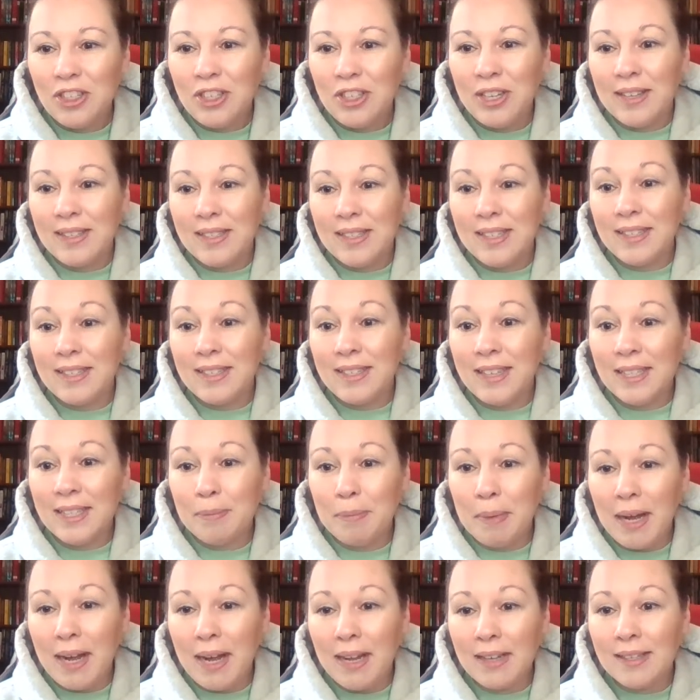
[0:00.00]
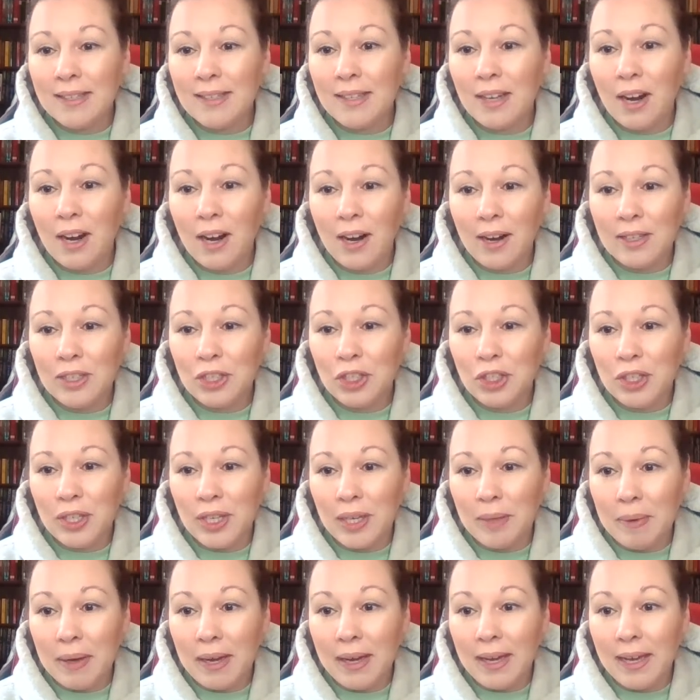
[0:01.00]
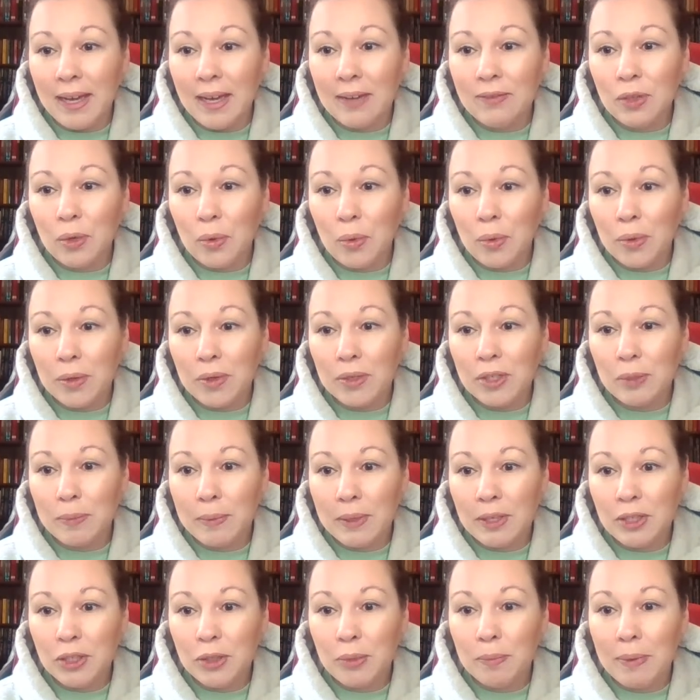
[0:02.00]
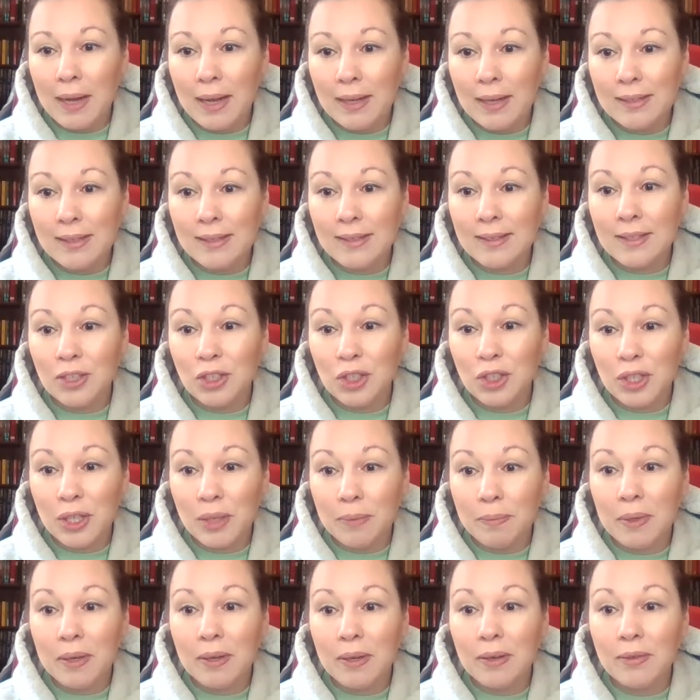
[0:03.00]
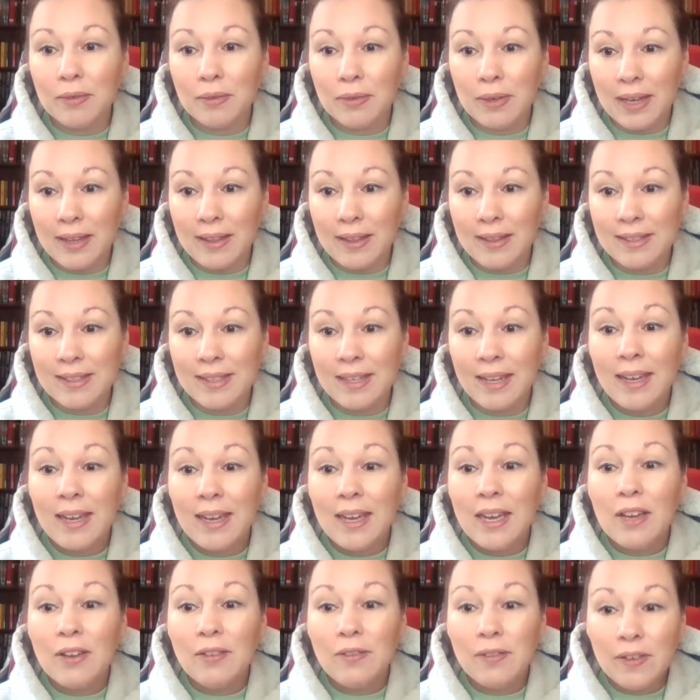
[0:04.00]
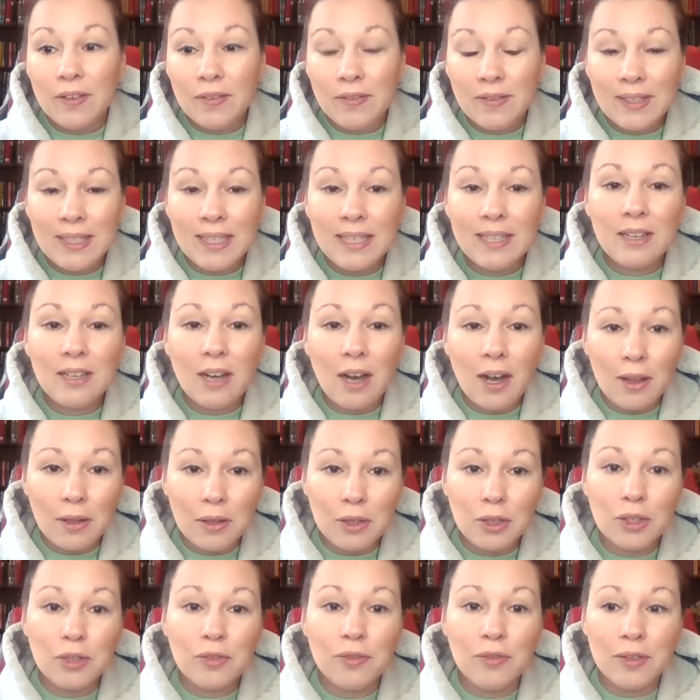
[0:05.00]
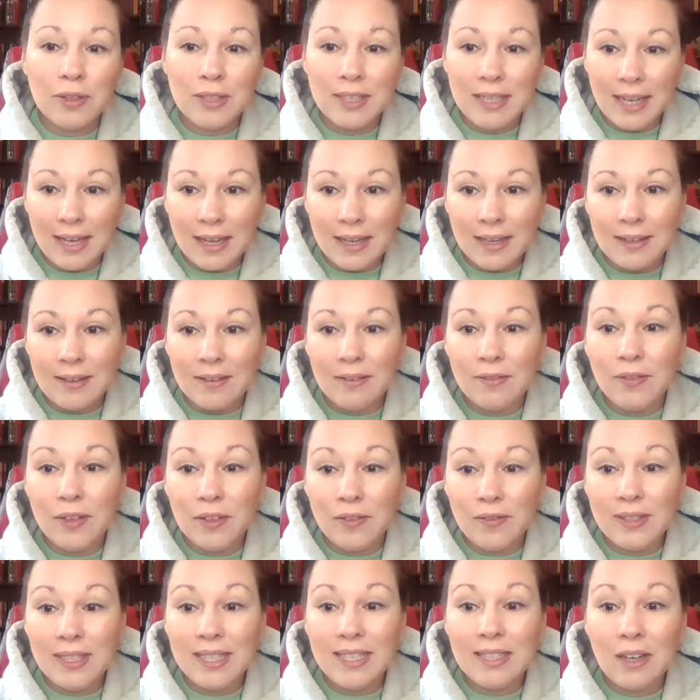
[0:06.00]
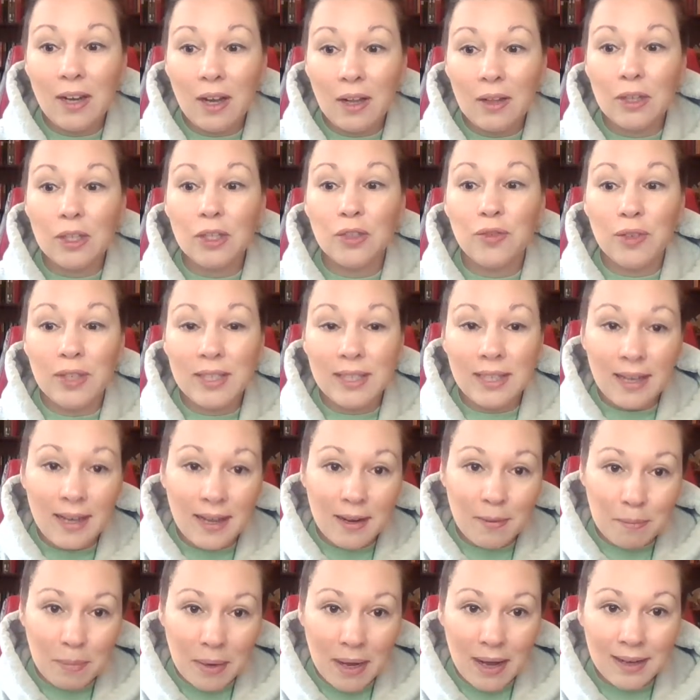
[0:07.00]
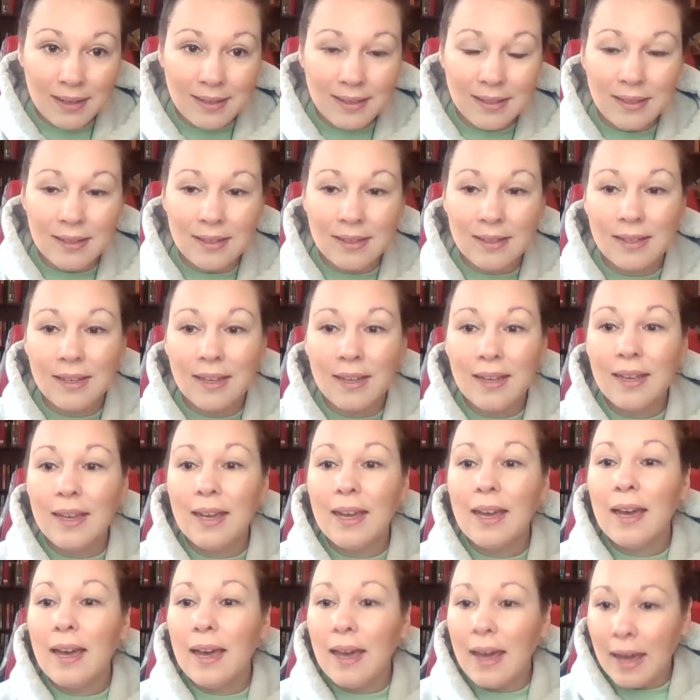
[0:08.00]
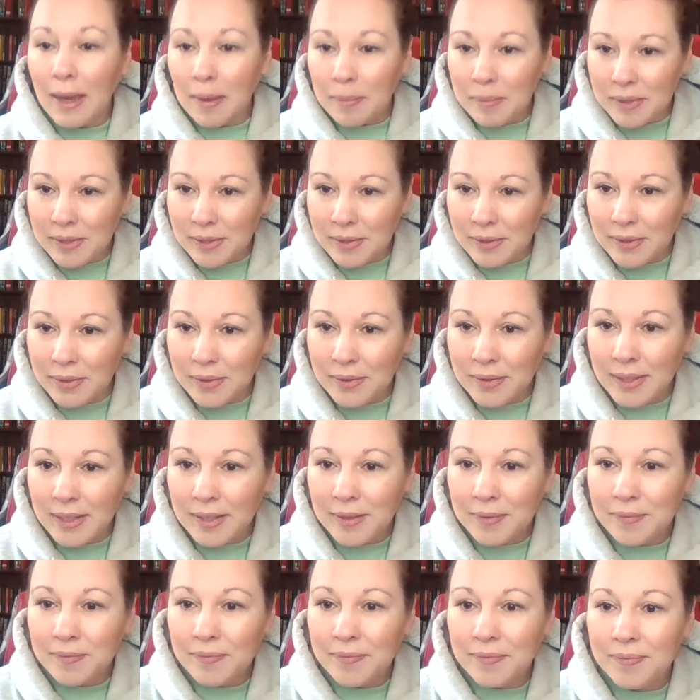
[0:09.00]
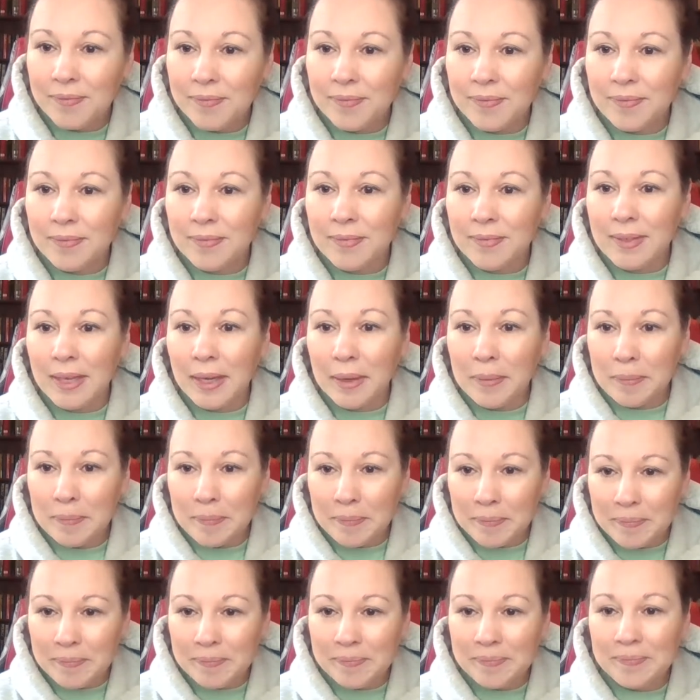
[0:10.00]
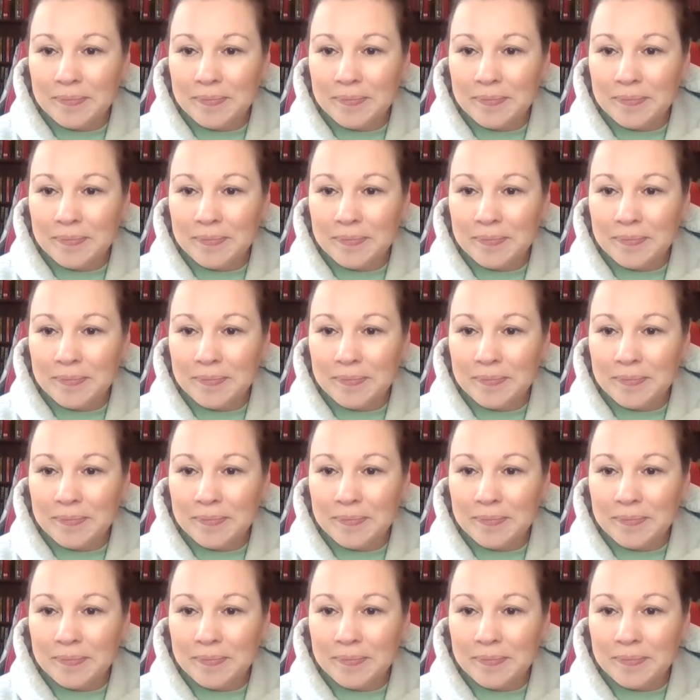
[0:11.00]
Jan says, yes, boxes aren't cheap. I have to order special boxes to ship wreaths. $50 for 10 boxes. Absolutely. Yep.